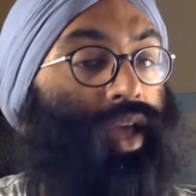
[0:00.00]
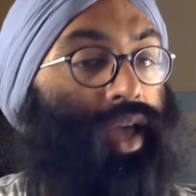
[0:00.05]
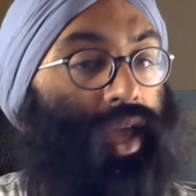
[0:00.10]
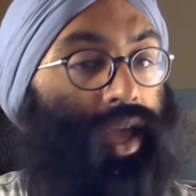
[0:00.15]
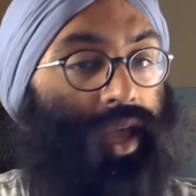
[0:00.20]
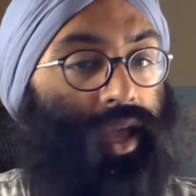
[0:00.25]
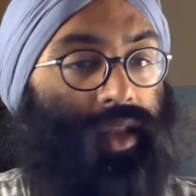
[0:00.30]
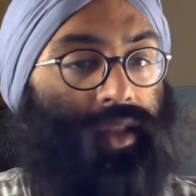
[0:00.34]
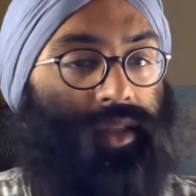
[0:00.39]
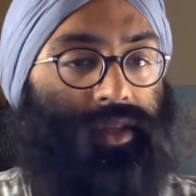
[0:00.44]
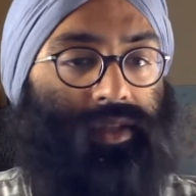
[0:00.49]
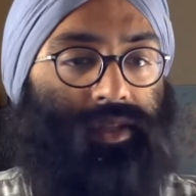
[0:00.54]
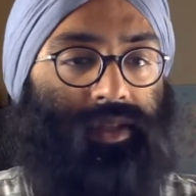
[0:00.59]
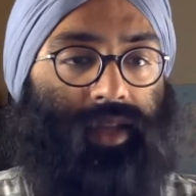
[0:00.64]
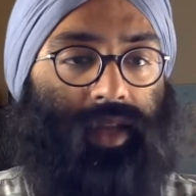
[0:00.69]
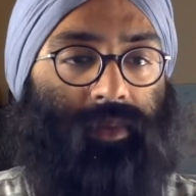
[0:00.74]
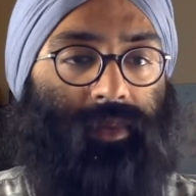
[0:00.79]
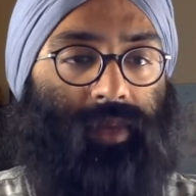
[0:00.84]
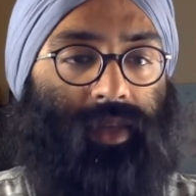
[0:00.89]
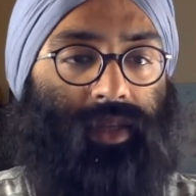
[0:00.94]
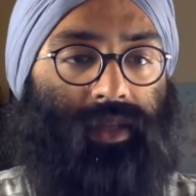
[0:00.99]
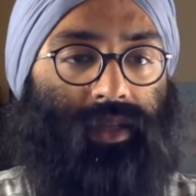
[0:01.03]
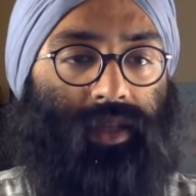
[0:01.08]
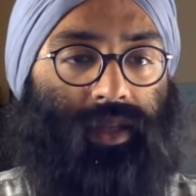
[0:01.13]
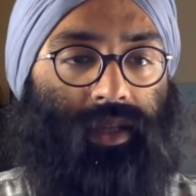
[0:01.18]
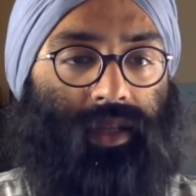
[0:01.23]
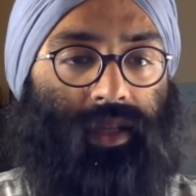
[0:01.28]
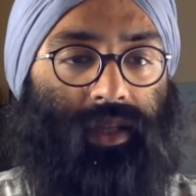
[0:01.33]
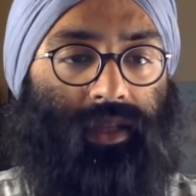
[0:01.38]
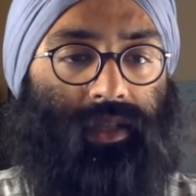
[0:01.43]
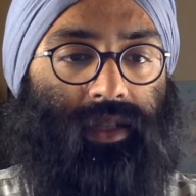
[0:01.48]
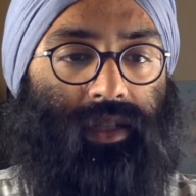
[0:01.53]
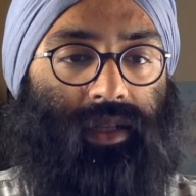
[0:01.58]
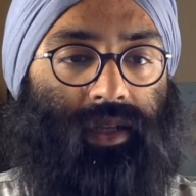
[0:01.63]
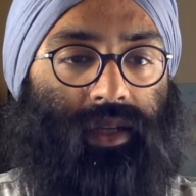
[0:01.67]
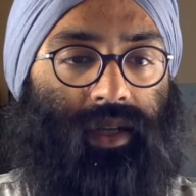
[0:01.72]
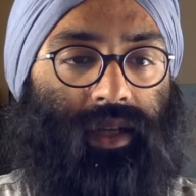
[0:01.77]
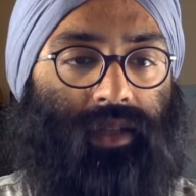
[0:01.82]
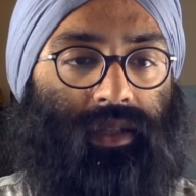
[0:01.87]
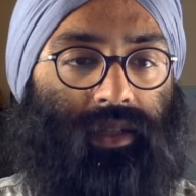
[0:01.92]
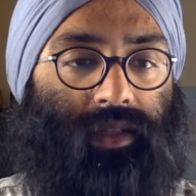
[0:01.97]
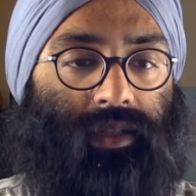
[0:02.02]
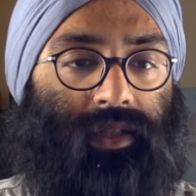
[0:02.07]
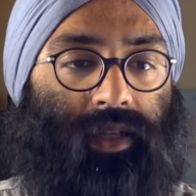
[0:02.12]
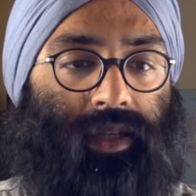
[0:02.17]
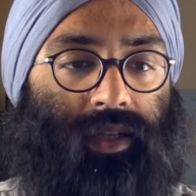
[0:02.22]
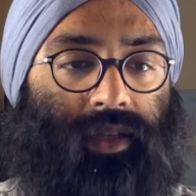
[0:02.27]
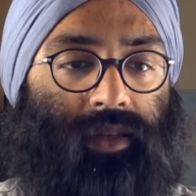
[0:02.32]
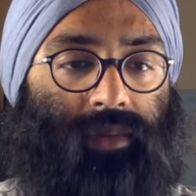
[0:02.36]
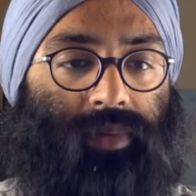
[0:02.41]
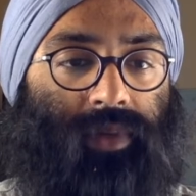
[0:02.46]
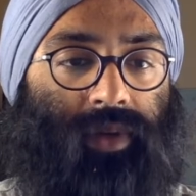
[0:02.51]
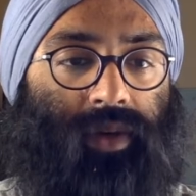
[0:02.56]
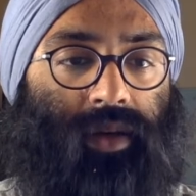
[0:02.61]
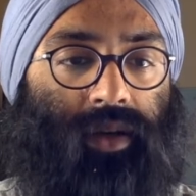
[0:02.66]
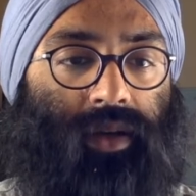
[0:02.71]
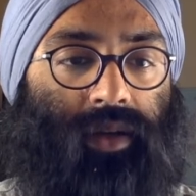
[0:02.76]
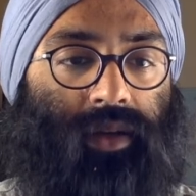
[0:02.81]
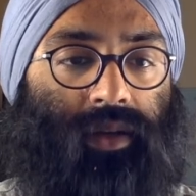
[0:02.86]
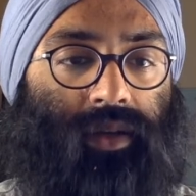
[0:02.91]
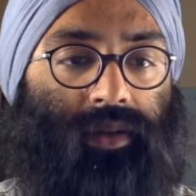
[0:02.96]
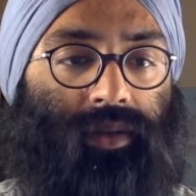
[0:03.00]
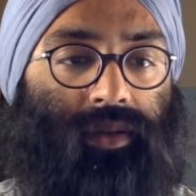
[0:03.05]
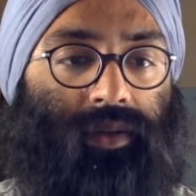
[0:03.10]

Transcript: And this time they elected not to take the pawn.